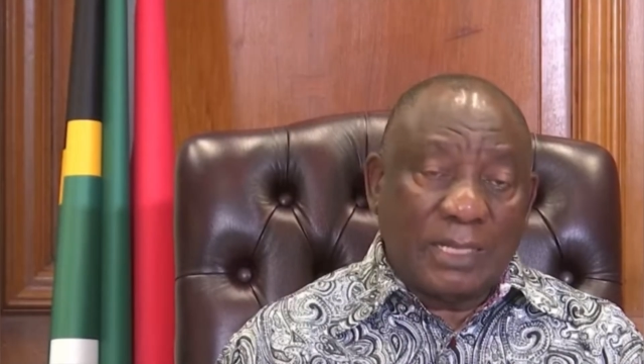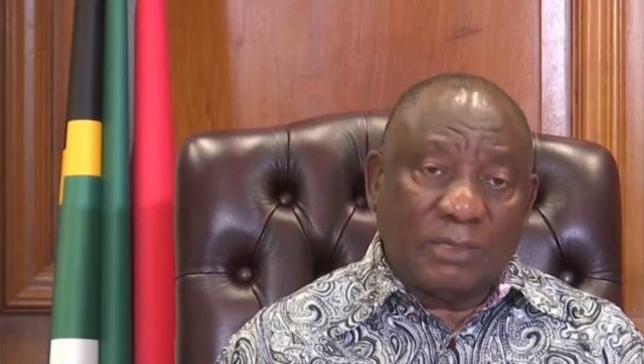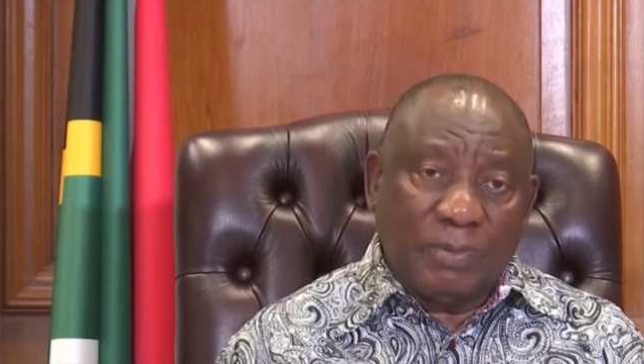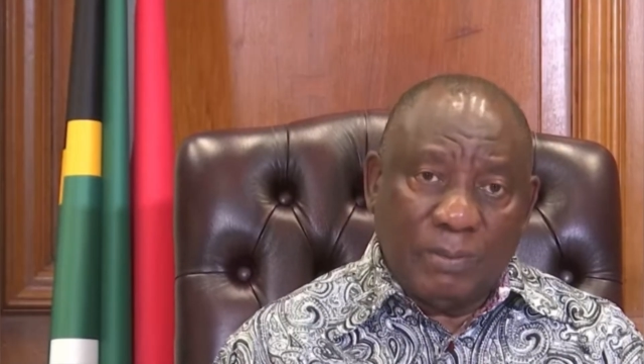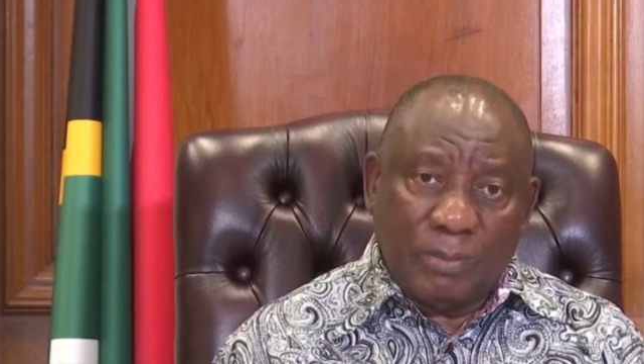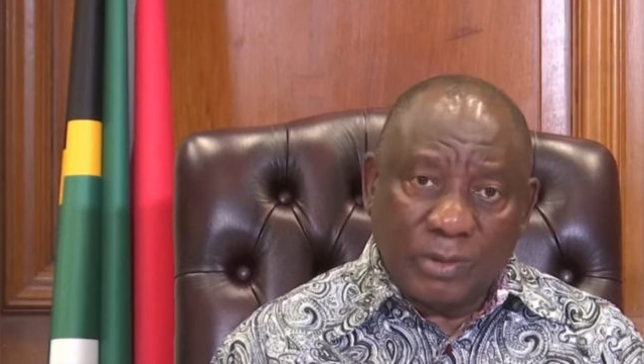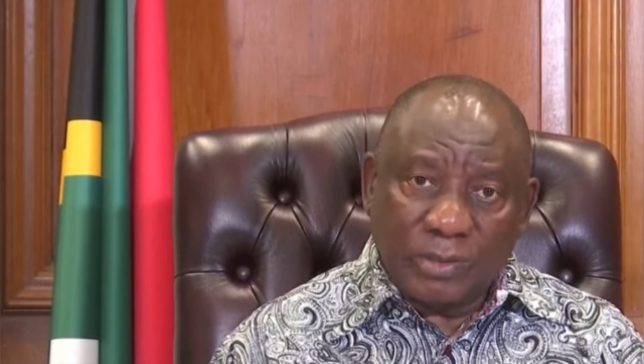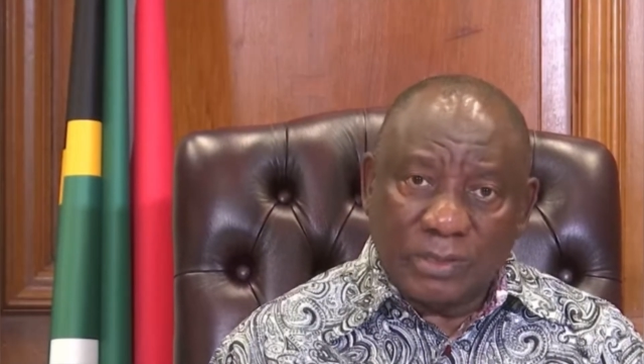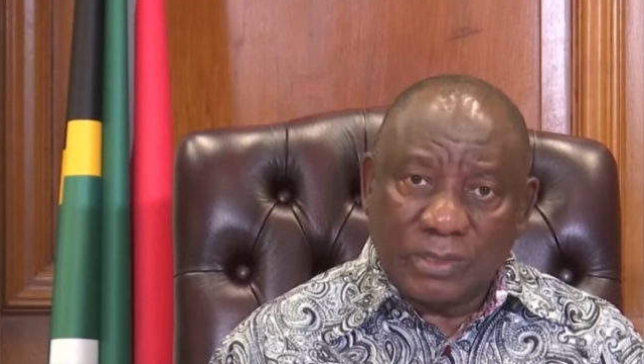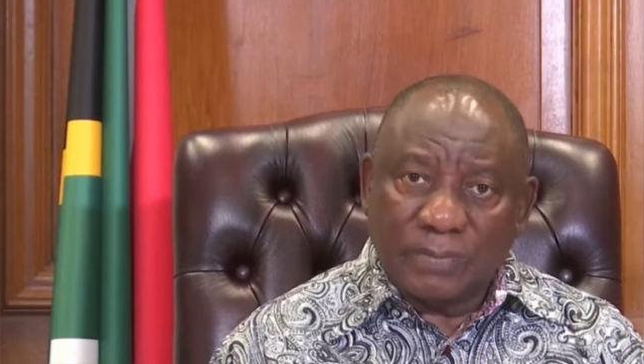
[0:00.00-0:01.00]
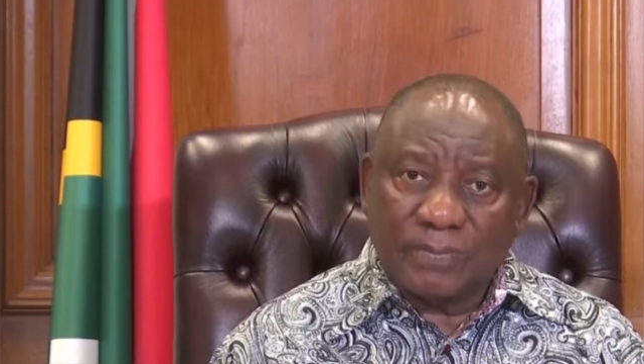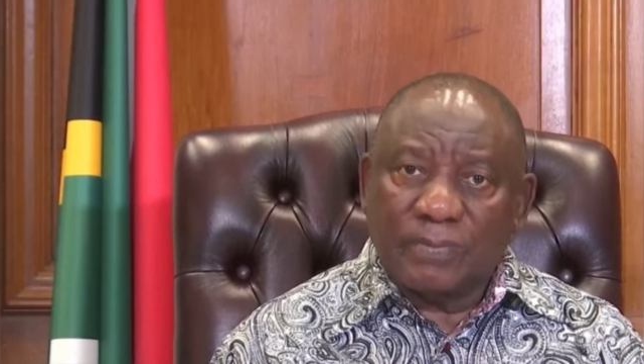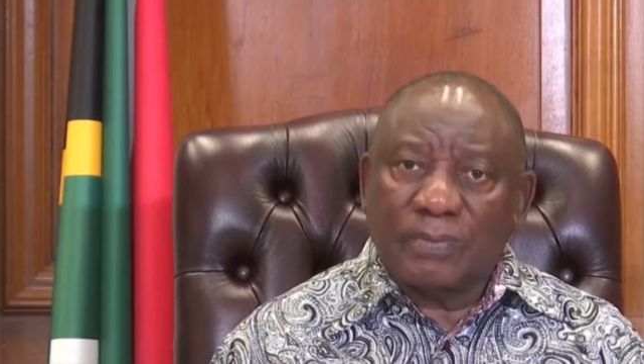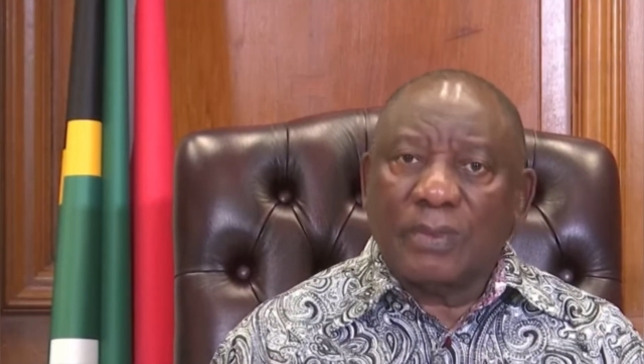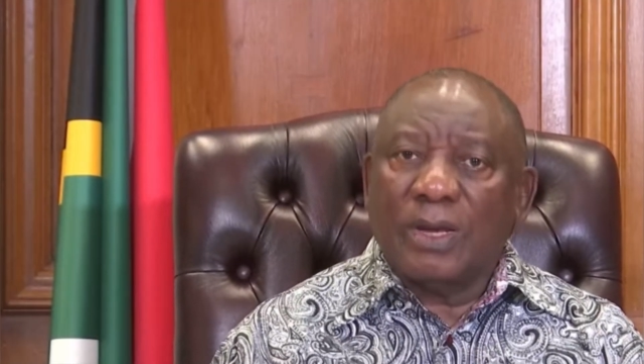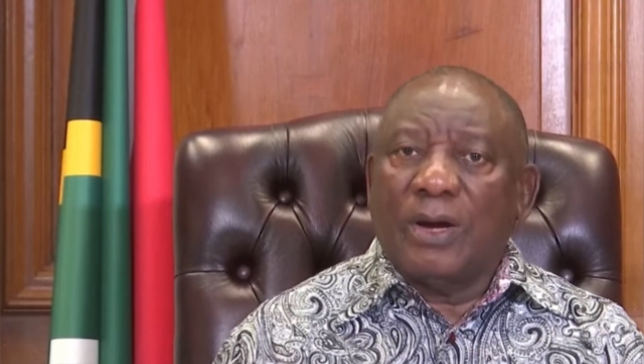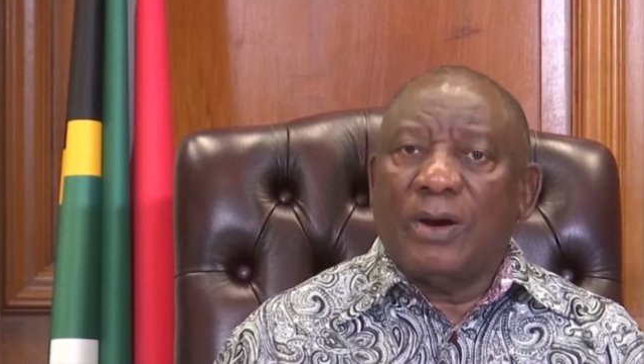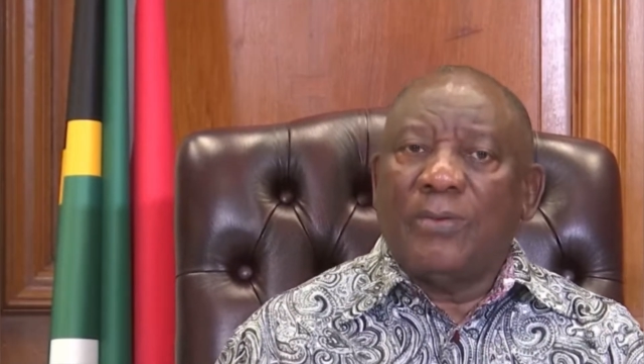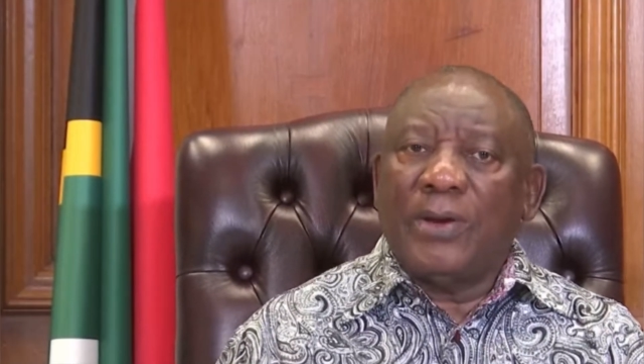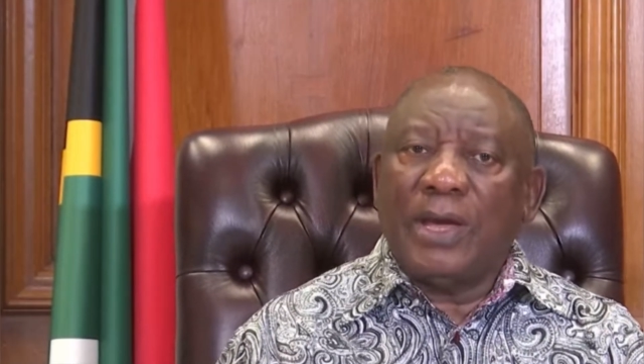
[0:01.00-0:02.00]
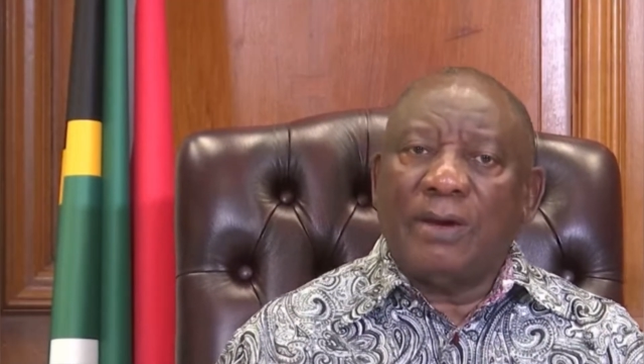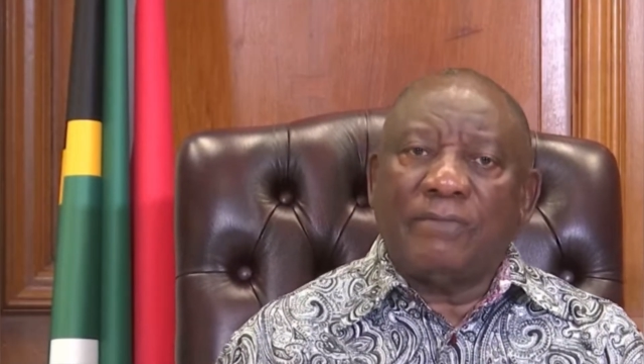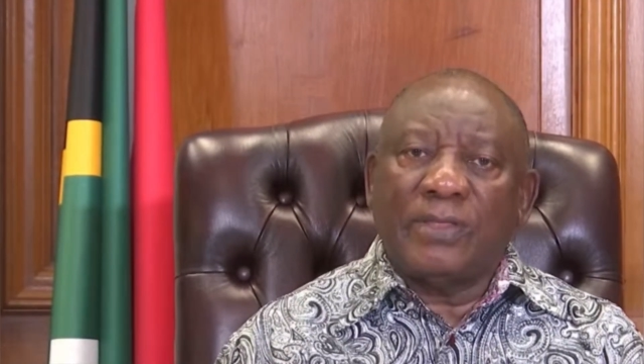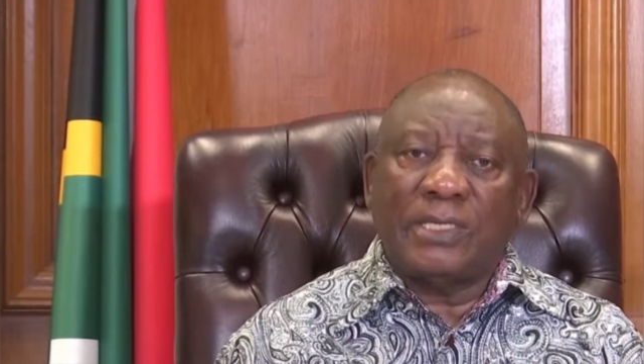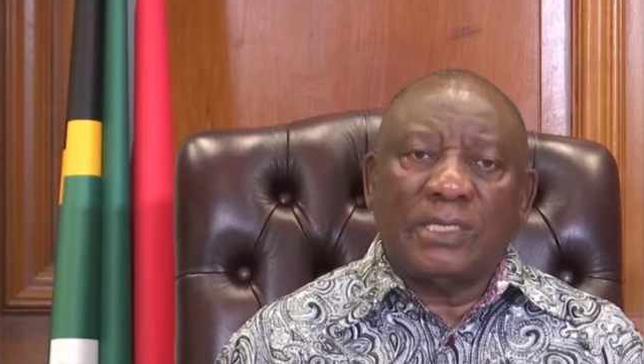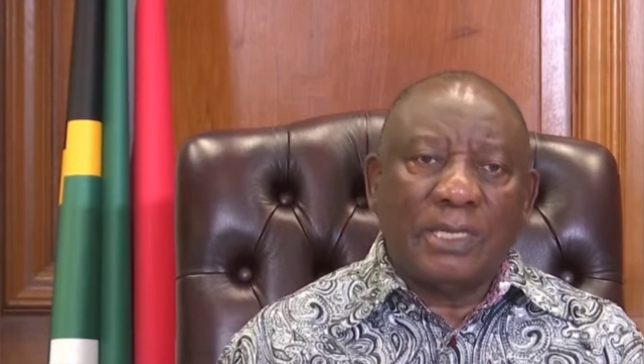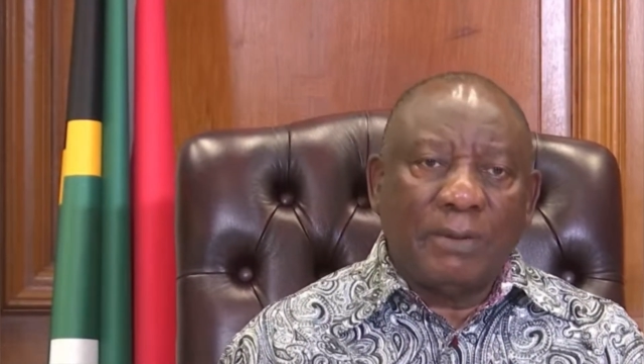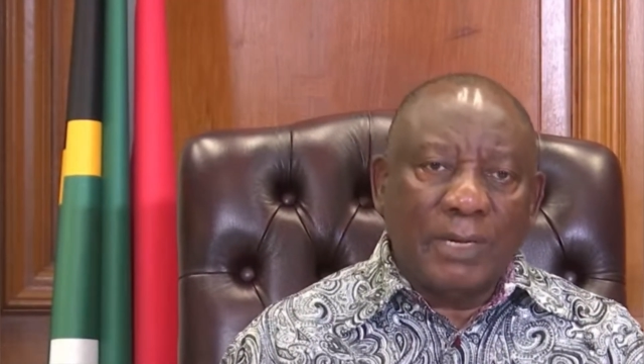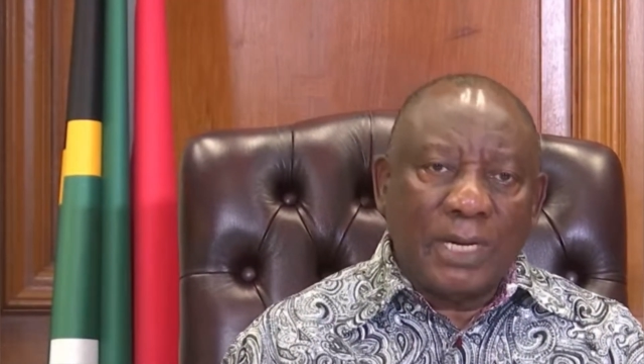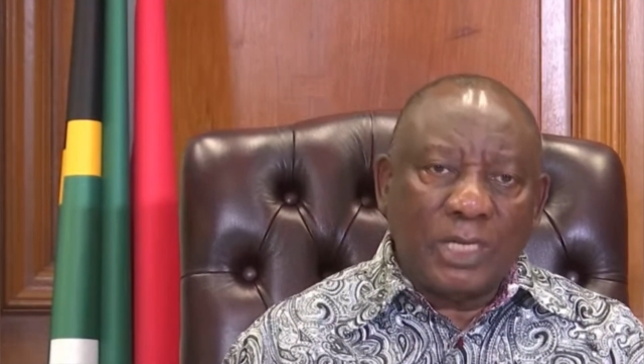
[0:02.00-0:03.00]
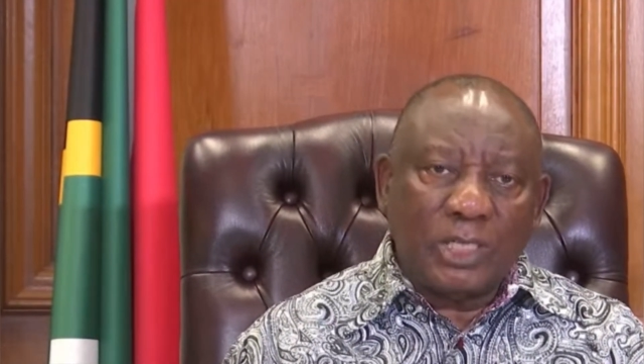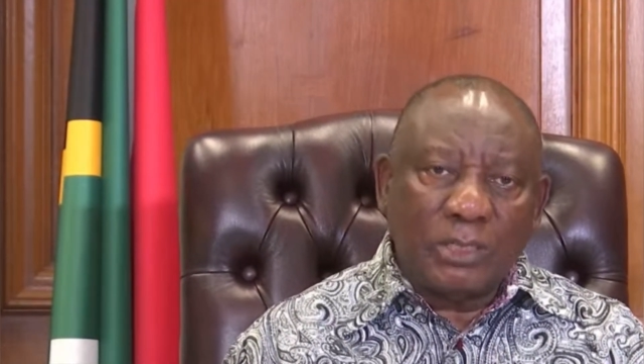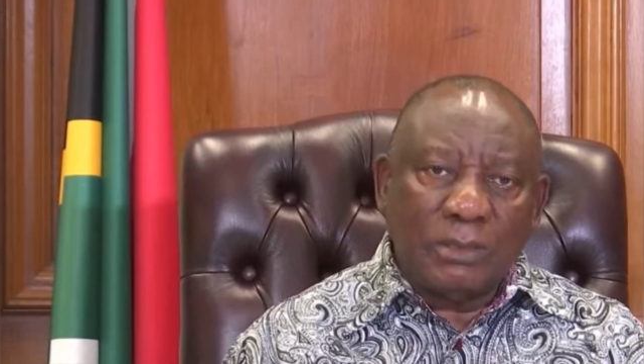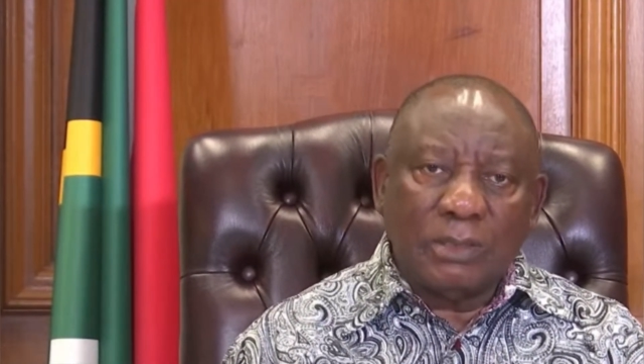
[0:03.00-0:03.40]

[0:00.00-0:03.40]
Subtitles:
the Sprinkboks, we have the determination,